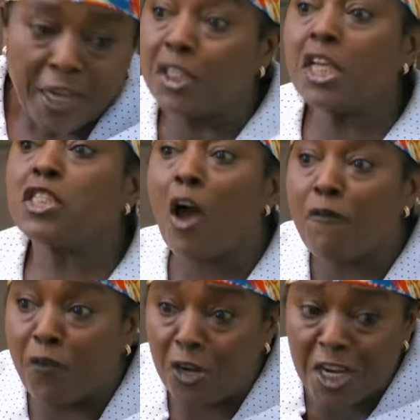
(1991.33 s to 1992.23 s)
This
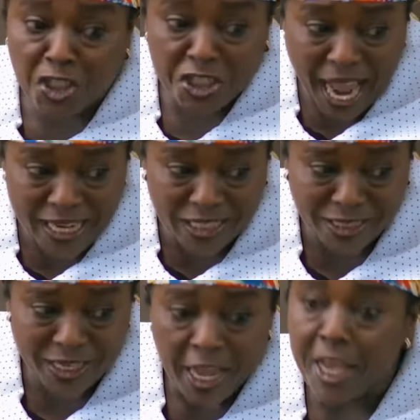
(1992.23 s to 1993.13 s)
your
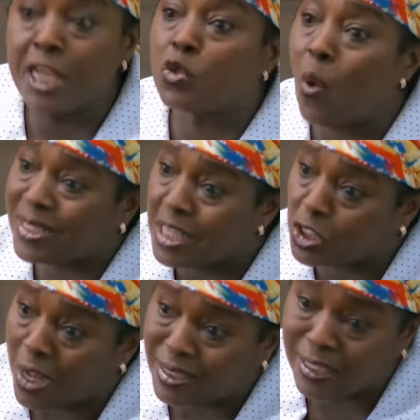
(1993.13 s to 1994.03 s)
foolishness is what
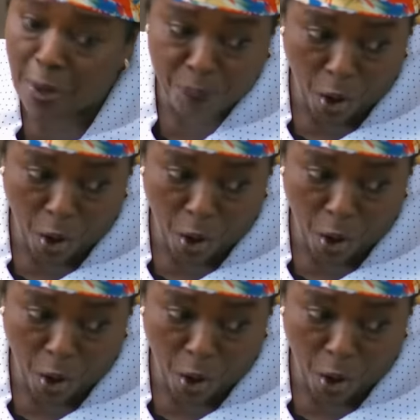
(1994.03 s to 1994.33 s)
is causing the